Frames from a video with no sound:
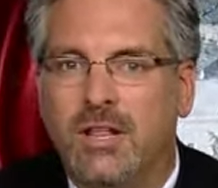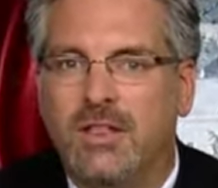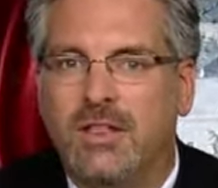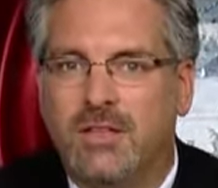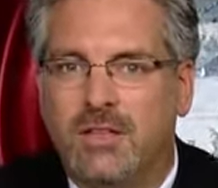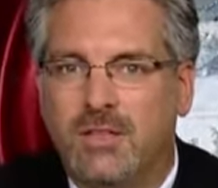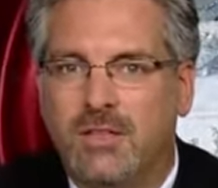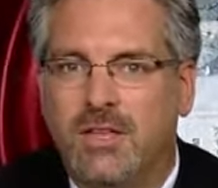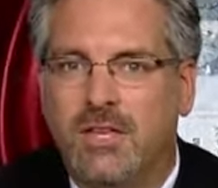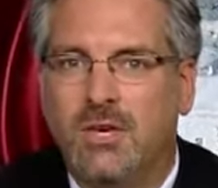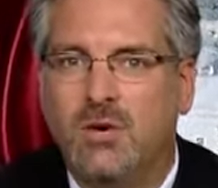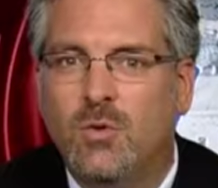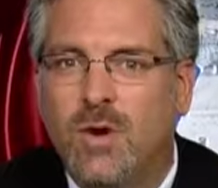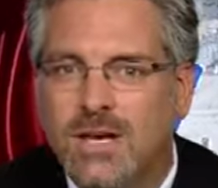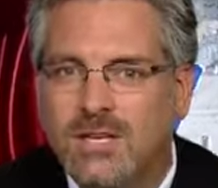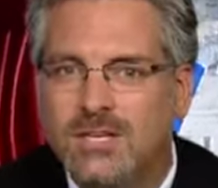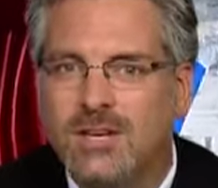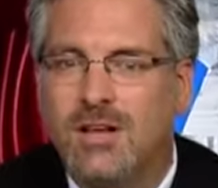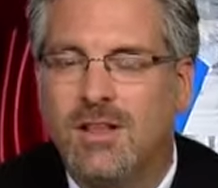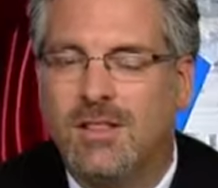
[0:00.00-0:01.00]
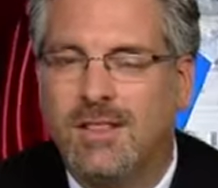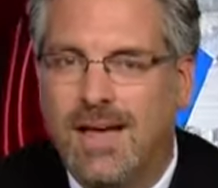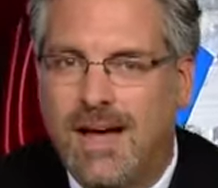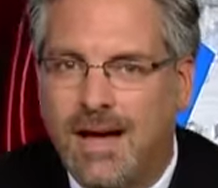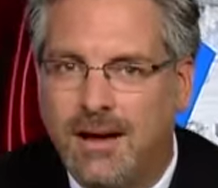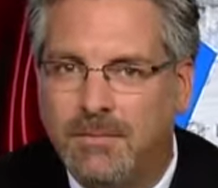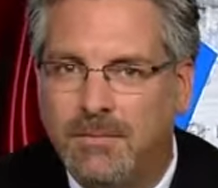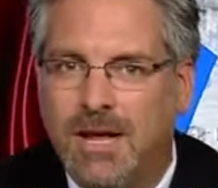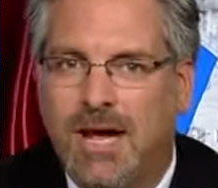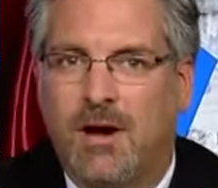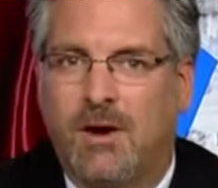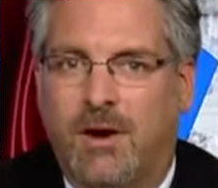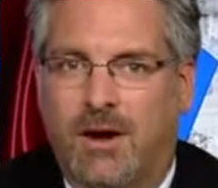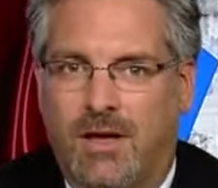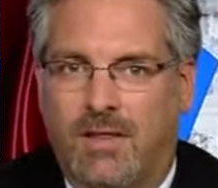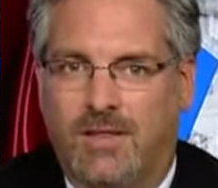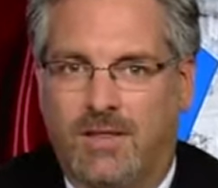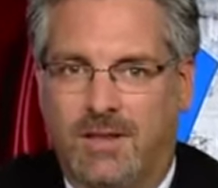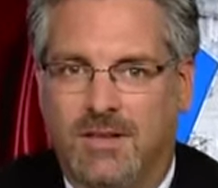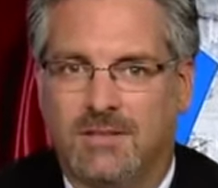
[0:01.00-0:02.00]
The U.S. climbed down
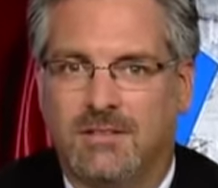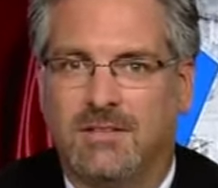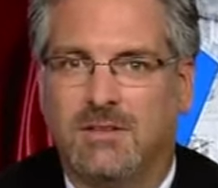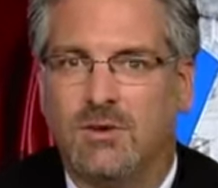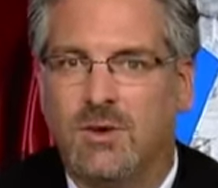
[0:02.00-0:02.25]
on this.